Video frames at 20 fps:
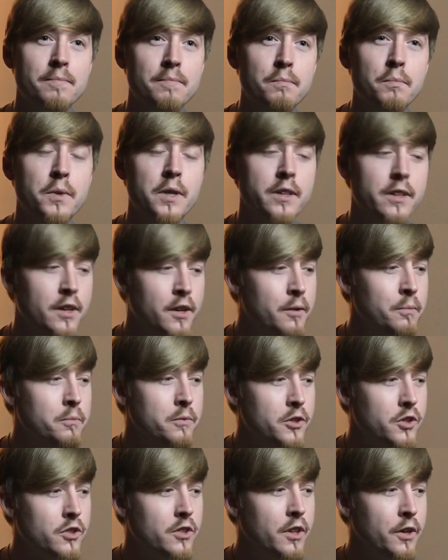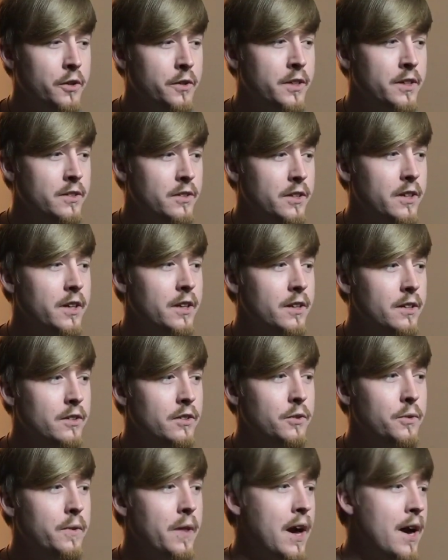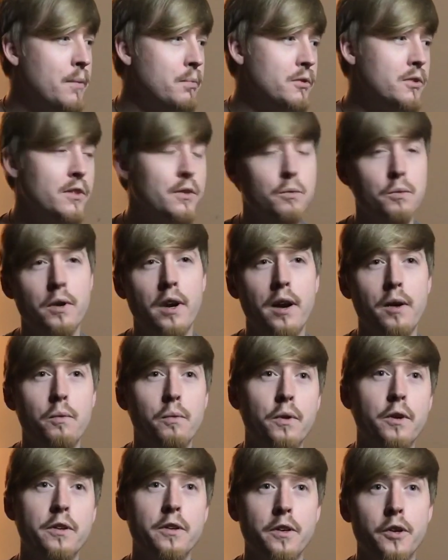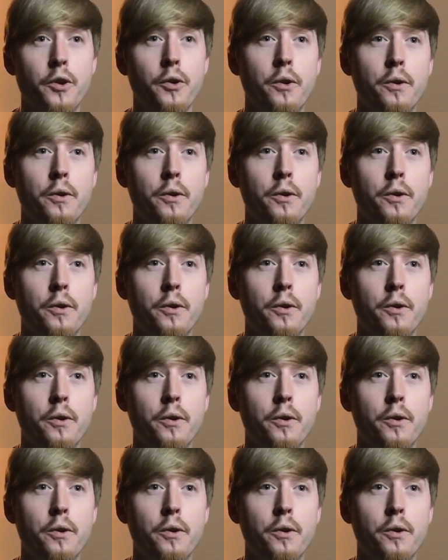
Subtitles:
But just learning to do the opposite of what I wanted to do.